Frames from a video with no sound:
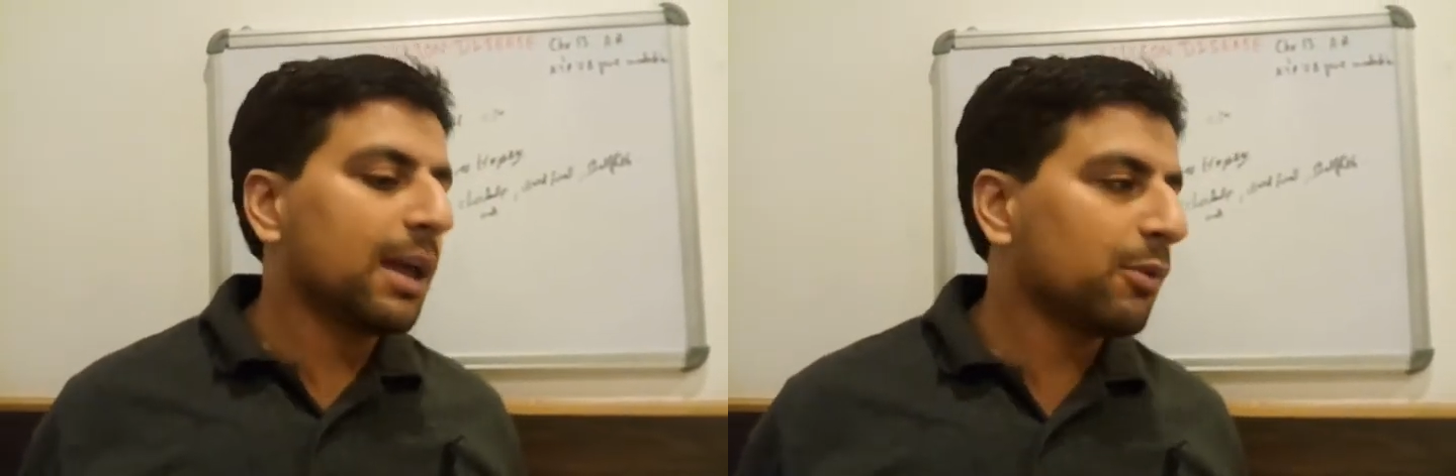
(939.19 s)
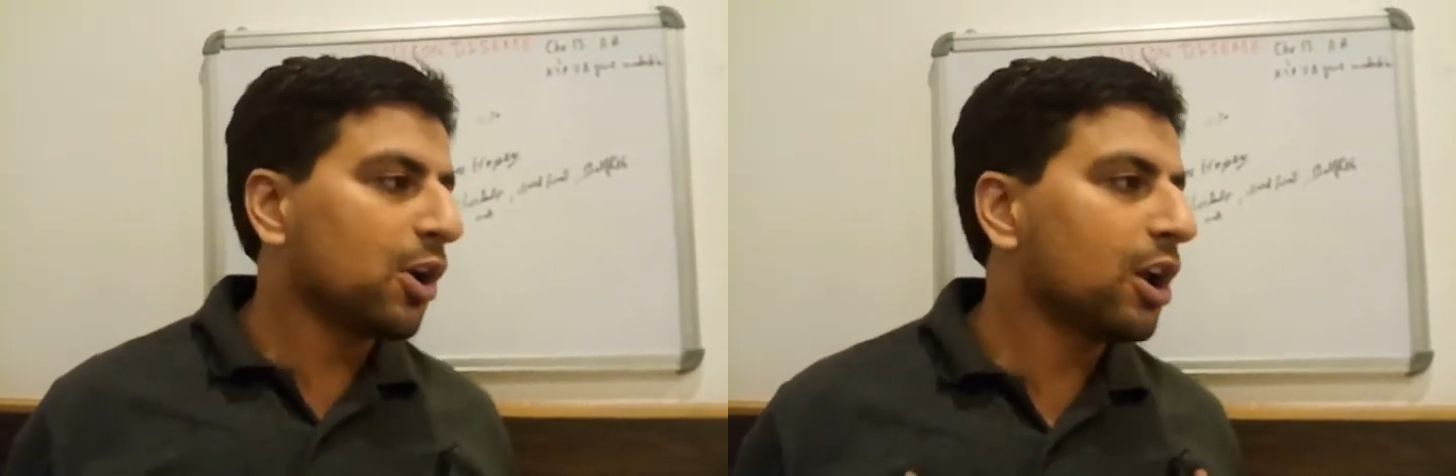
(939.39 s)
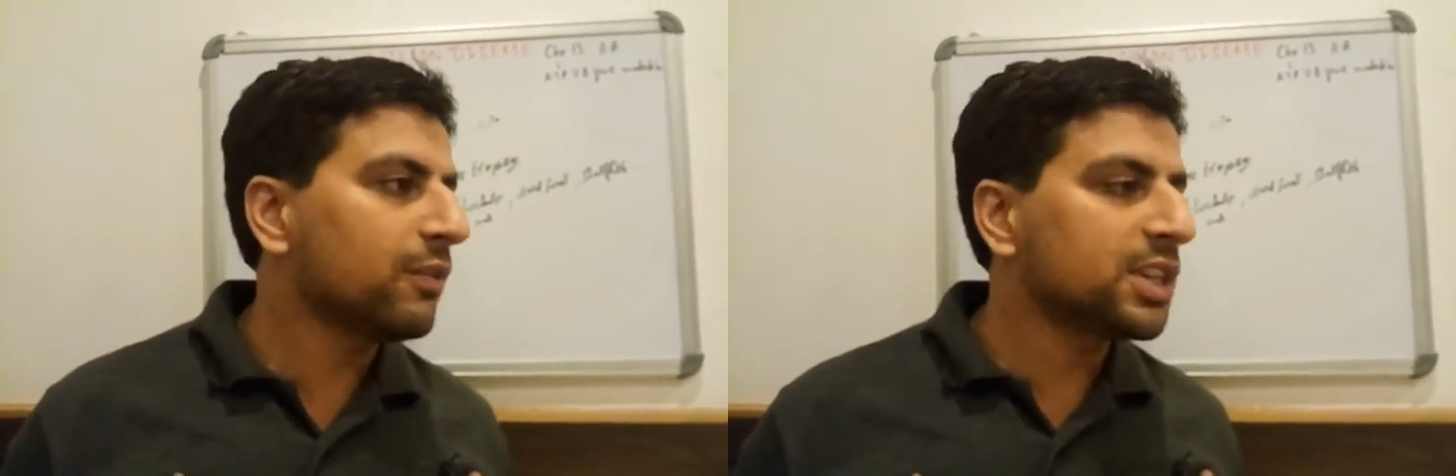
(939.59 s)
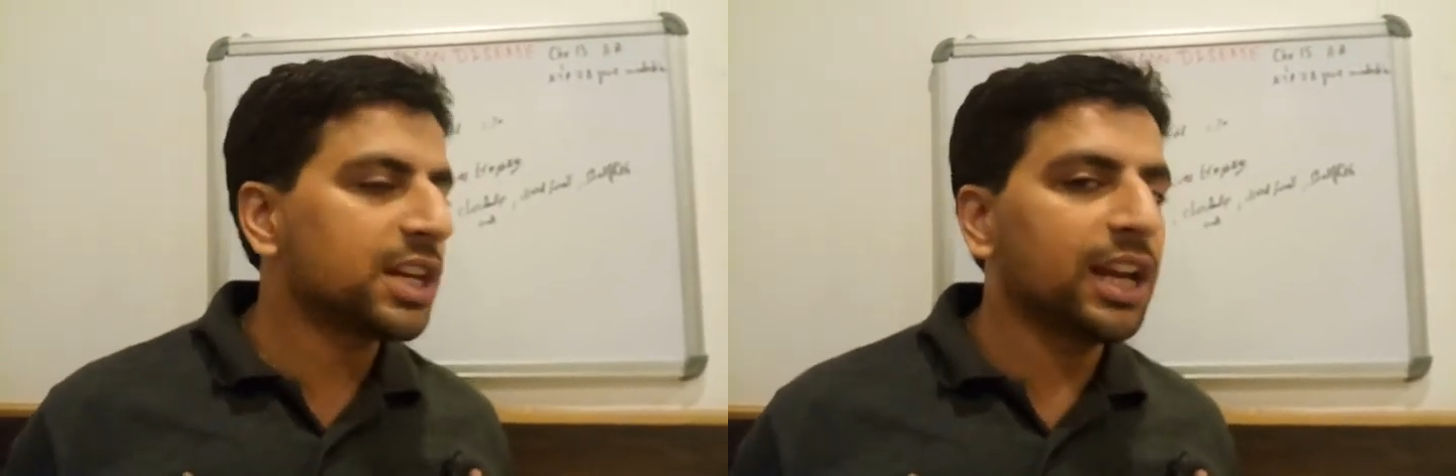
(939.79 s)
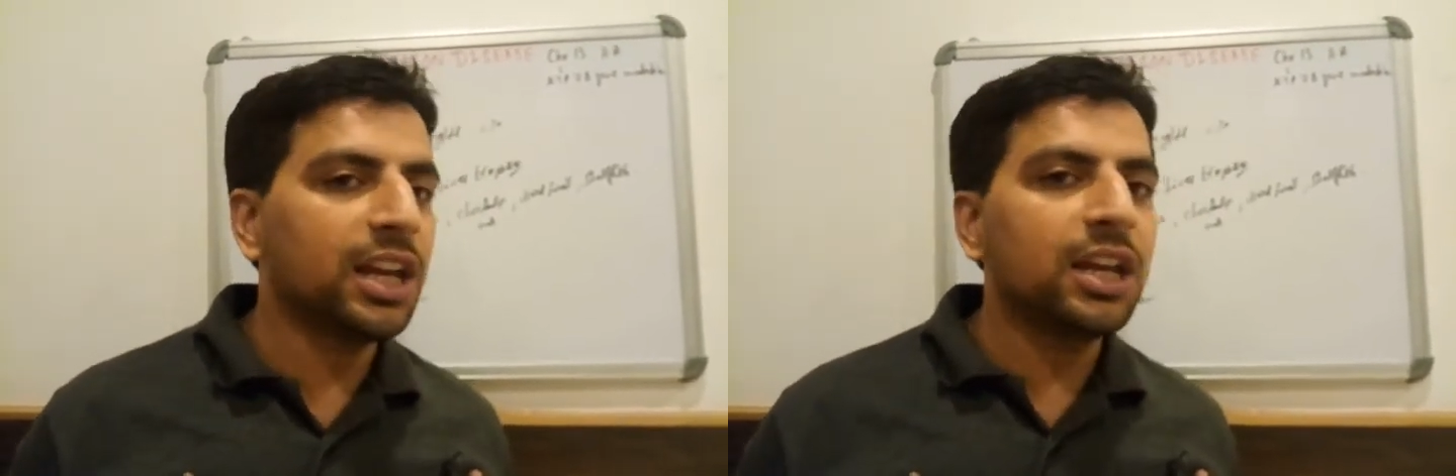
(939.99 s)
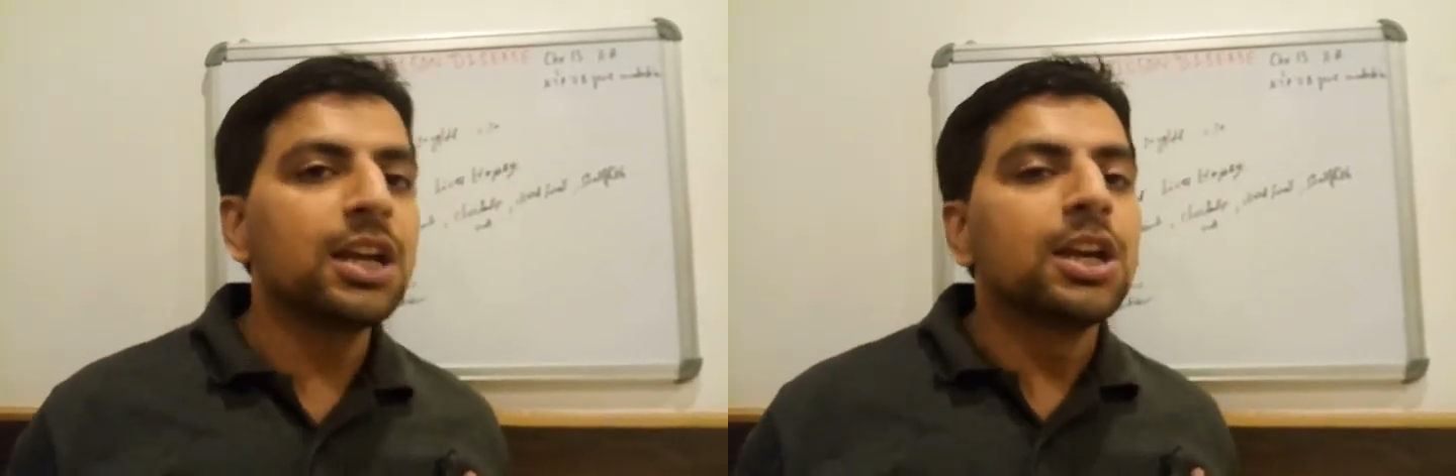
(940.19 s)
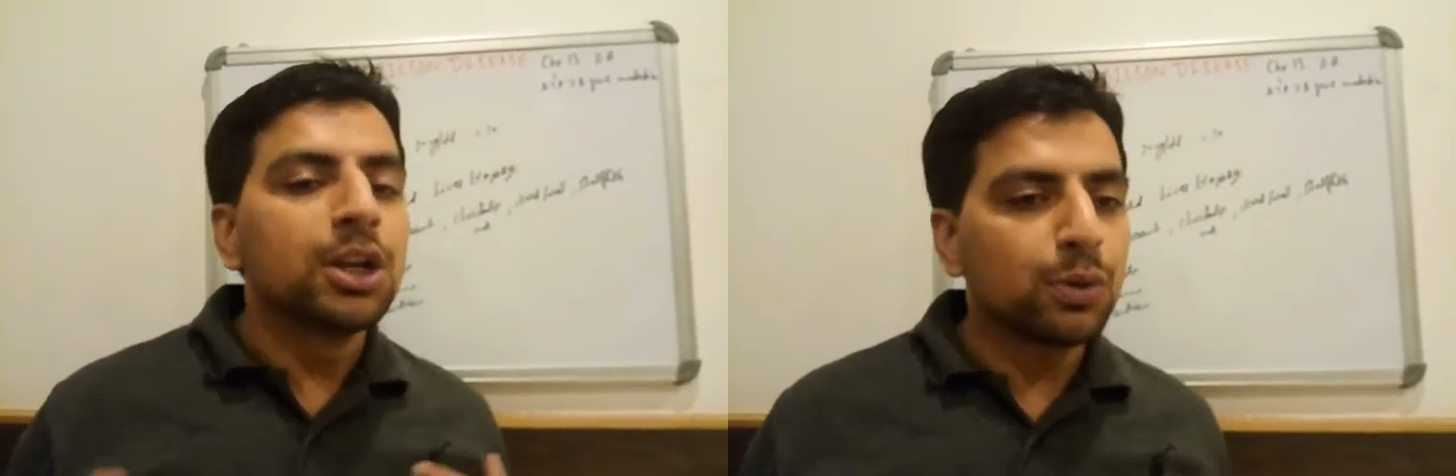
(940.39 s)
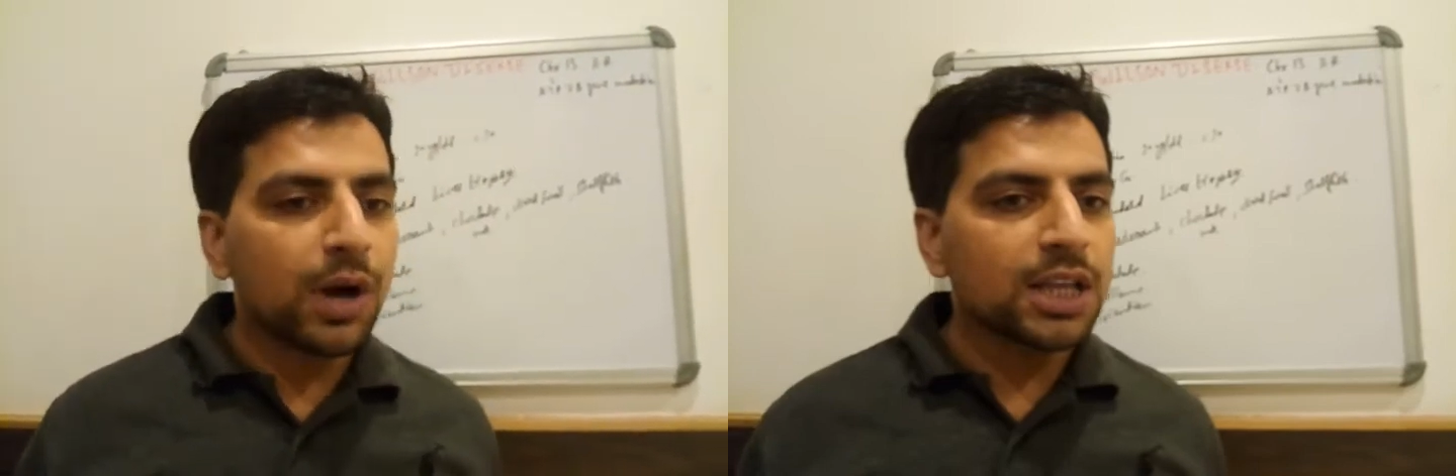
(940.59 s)
I'm always ready
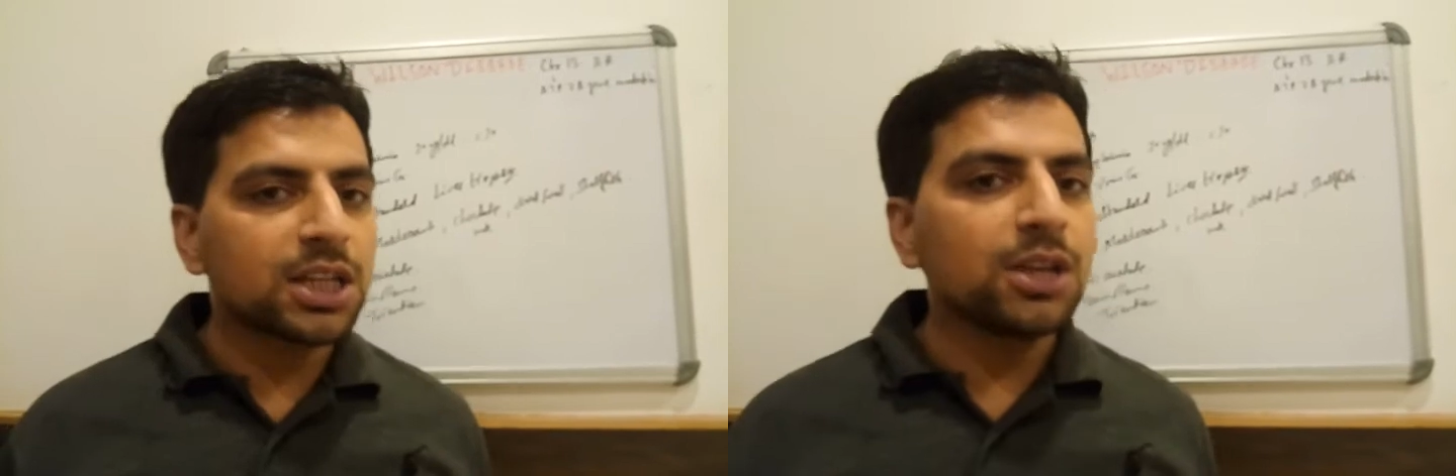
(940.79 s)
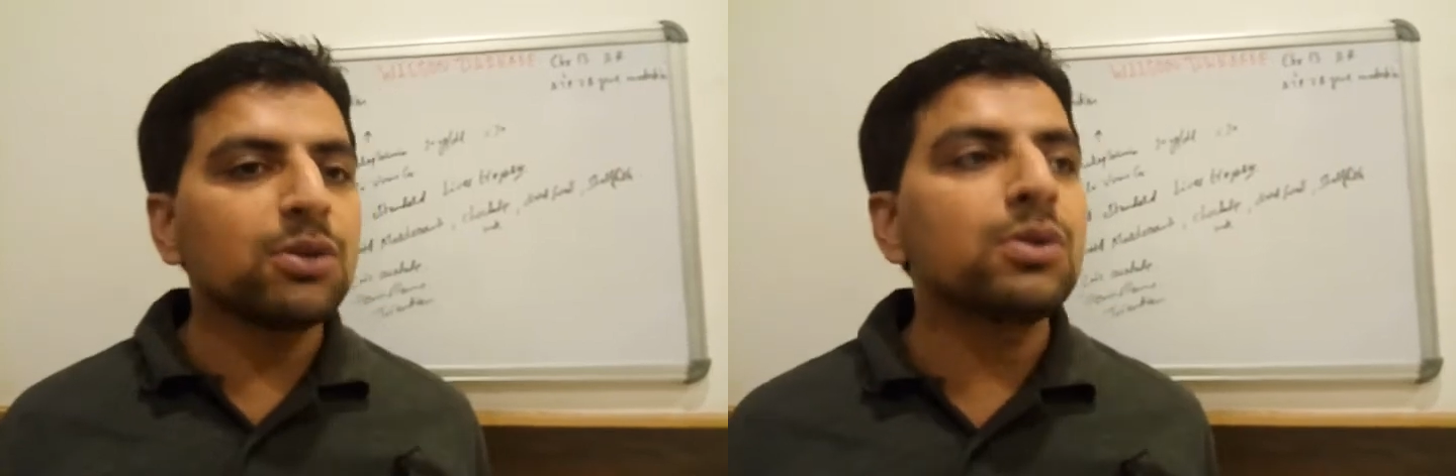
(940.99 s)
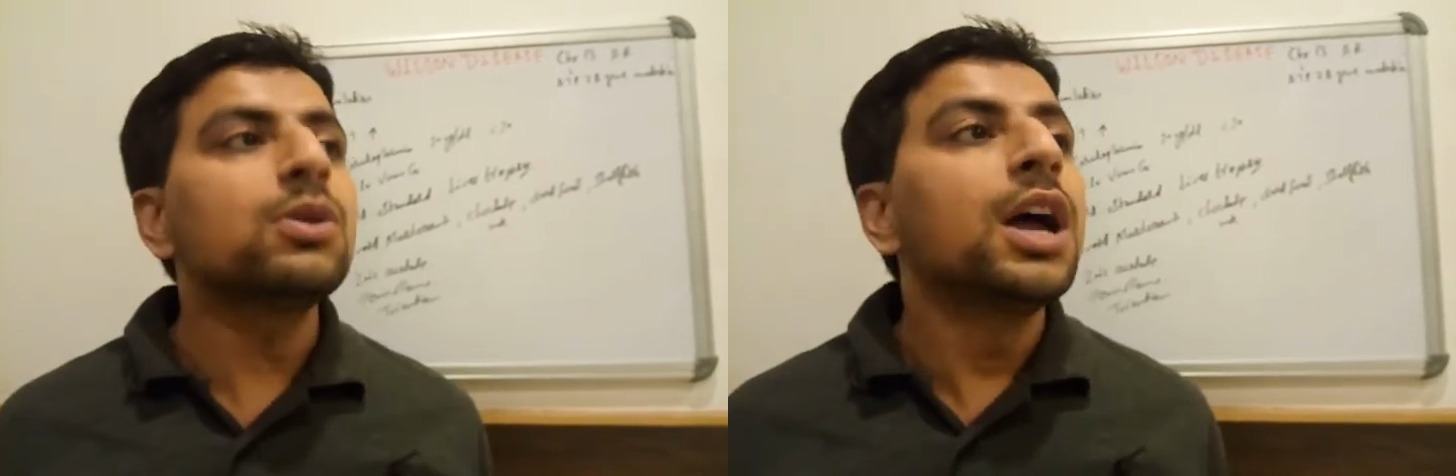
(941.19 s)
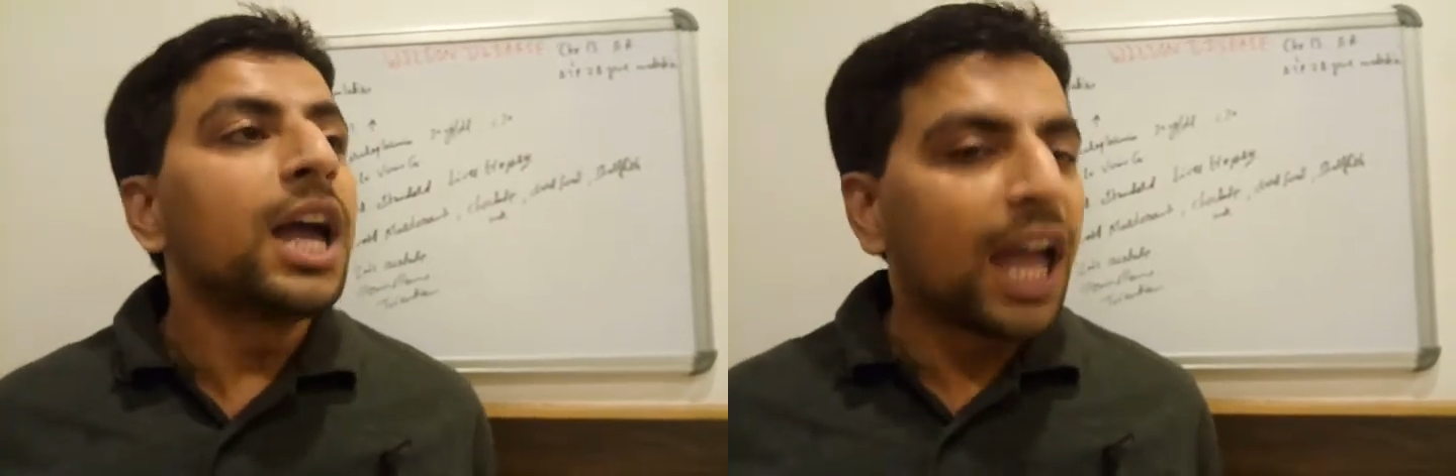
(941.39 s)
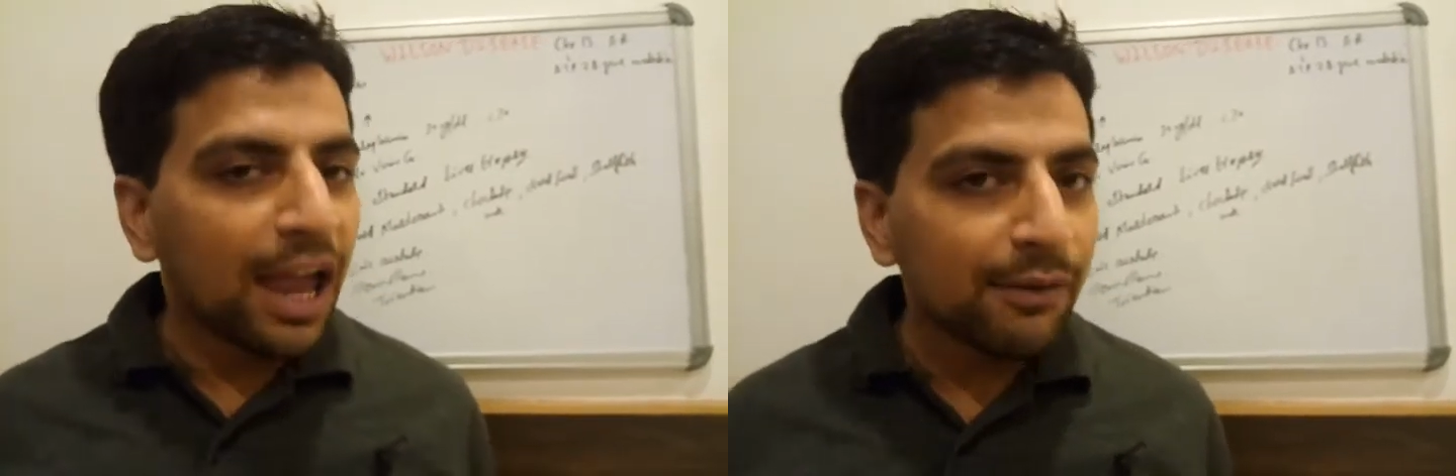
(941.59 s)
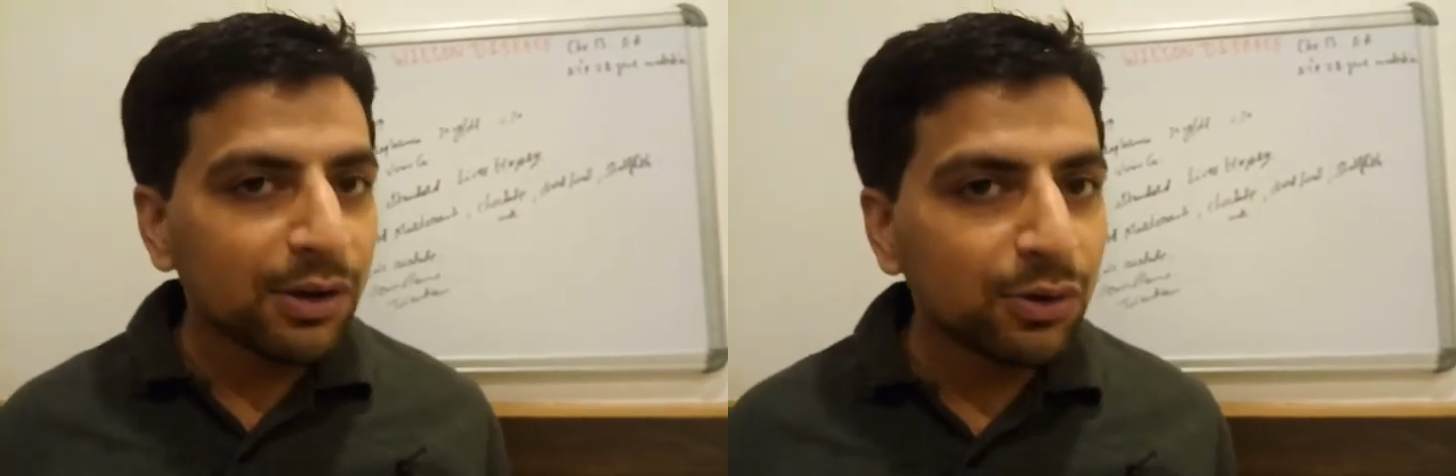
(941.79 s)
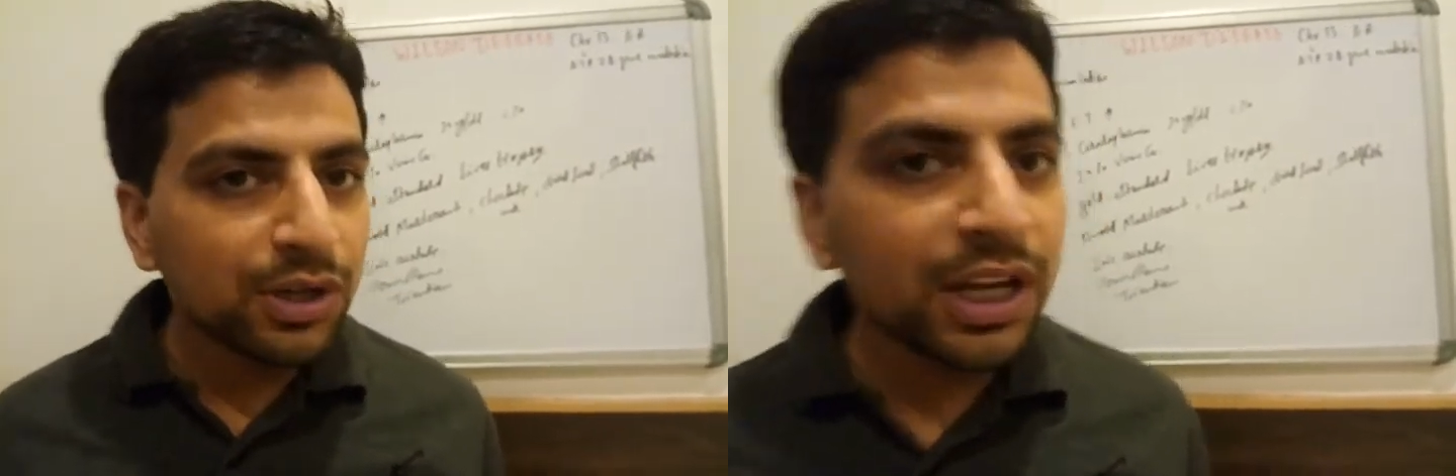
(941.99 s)
to answer you. Have a good